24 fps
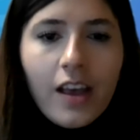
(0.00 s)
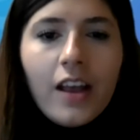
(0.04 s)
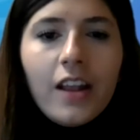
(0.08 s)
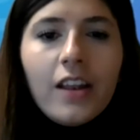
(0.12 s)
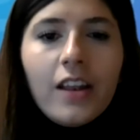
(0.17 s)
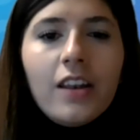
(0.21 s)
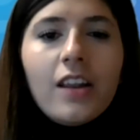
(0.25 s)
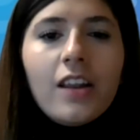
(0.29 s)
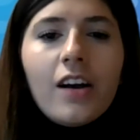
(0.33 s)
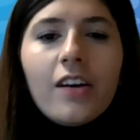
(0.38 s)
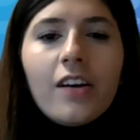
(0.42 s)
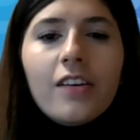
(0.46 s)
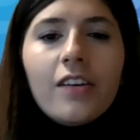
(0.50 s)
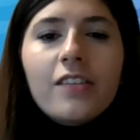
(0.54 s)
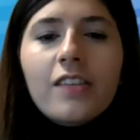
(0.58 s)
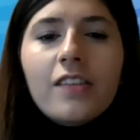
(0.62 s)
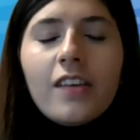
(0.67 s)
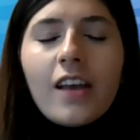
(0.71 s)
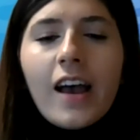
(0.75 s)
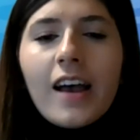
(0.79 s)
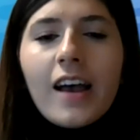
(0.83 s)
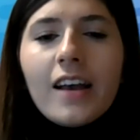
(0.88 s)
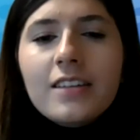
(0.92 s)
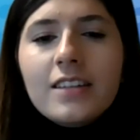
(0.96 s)
Lars,
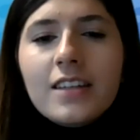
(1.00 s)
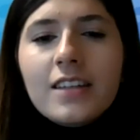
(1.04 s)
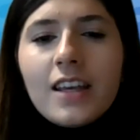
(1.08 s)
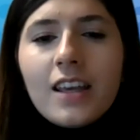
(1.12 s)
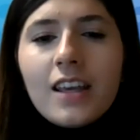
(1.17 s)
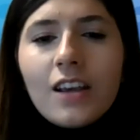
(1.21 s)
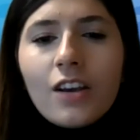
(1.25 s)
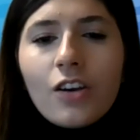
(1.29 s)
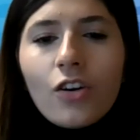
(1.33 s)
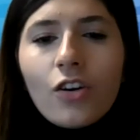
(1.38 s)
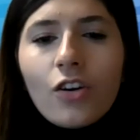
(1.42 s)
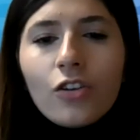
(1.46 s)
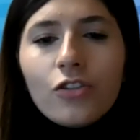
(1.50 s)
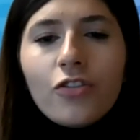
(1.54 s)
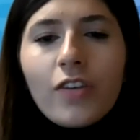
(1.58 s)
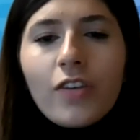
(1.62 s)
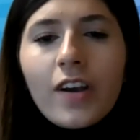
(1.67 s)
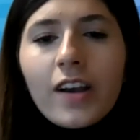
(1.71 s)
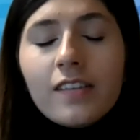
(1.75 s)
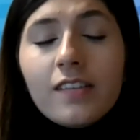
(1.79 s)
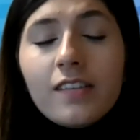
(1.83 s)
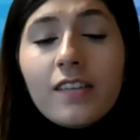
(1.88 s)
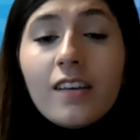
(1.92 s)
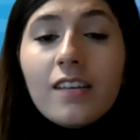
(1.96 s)
adding
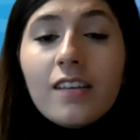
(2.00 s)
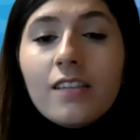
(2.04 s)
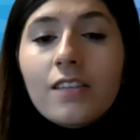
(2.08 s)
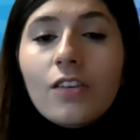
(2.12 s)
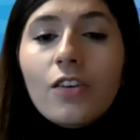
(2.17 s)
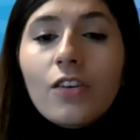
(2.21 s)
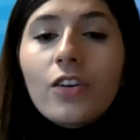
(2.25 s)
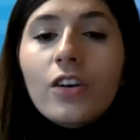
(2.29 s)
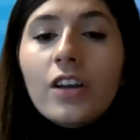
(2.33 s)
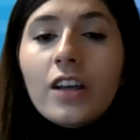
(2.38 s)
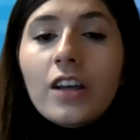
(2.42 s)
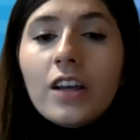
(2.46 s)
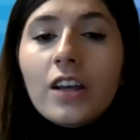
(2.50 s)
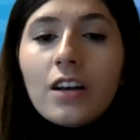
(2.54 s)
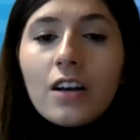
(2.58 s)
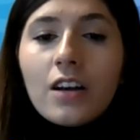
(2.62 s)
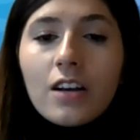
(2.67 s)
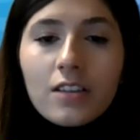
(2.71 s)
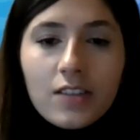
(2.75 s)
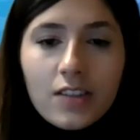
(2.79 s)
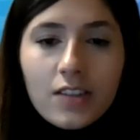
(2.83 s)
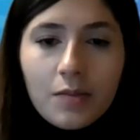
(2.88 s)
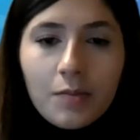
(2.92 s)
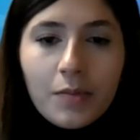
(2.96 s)
contracts is on a
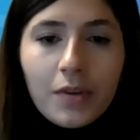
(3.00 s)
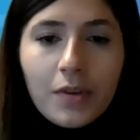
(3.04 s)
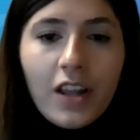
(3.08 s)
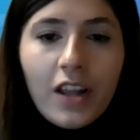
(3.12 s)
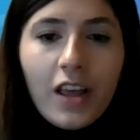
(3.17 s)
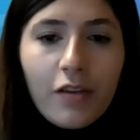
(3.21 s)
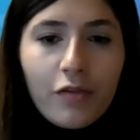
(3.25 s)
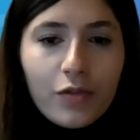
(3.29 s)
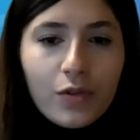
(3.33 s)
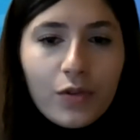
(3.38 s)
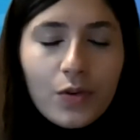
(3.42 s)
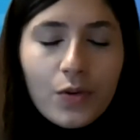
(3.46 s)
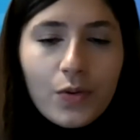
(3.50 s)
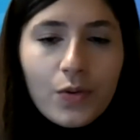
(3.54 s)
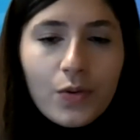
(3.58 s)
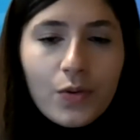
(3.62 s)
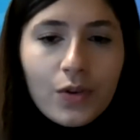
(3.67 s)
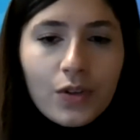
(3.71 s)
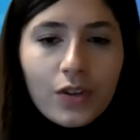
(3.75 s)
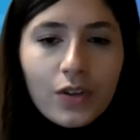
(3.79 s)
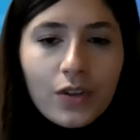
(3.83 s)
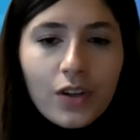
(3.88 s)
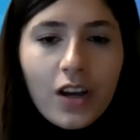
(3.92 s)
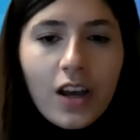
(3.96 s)
customer level
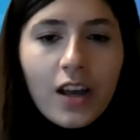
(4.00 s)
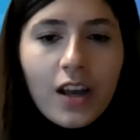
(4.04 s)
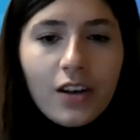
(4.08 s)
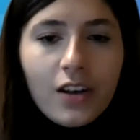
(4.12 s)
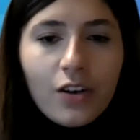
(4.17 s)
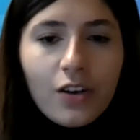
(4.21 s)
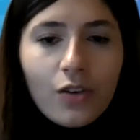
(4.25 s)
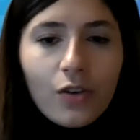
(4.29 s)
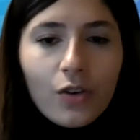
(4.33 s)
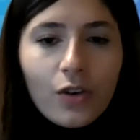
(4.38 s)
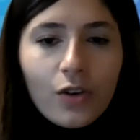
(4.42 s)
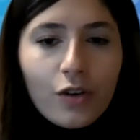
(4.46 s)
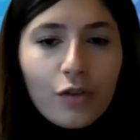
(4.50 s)
and not on